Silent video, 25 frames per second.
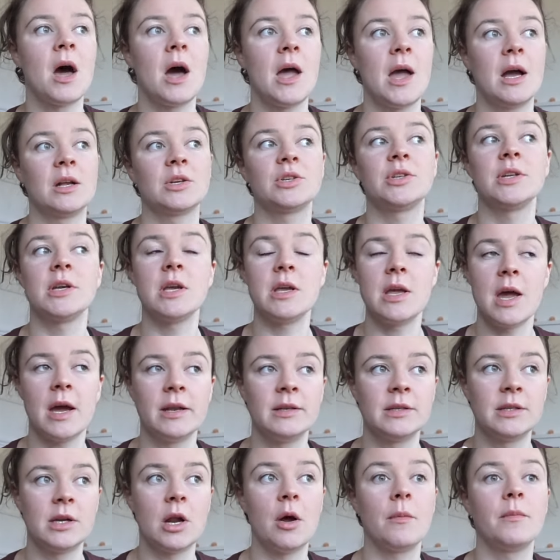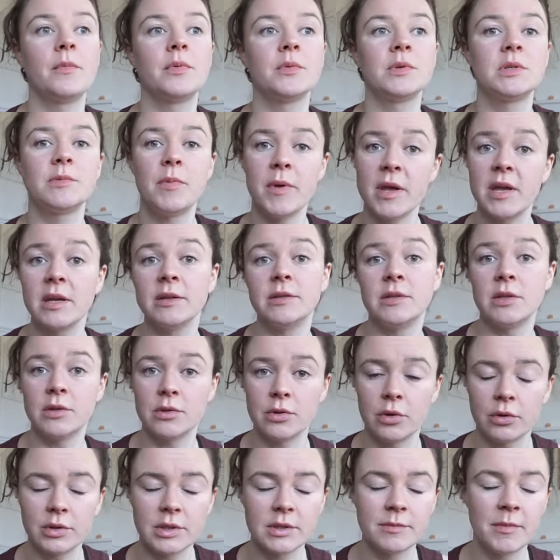I actually ended up speaking to the
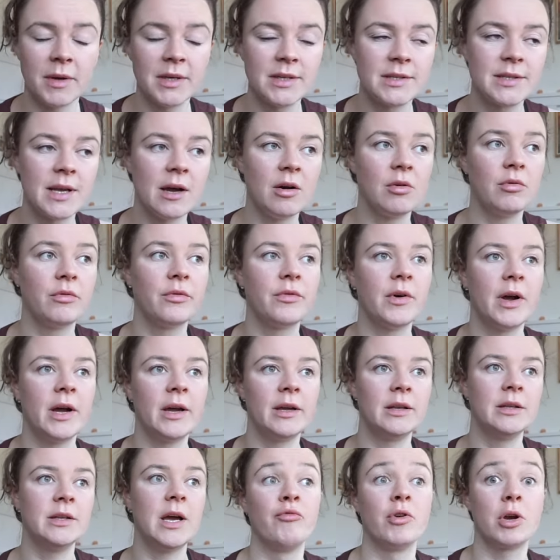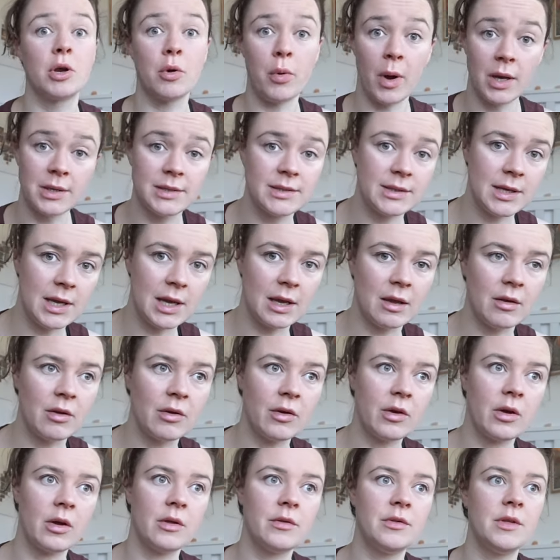doctors myself and
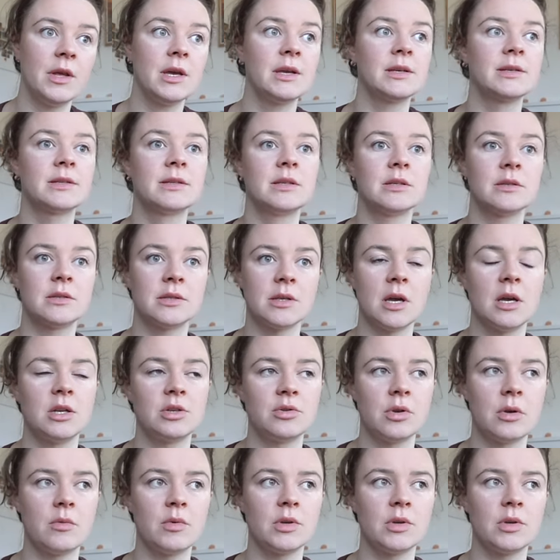requesting this surgery,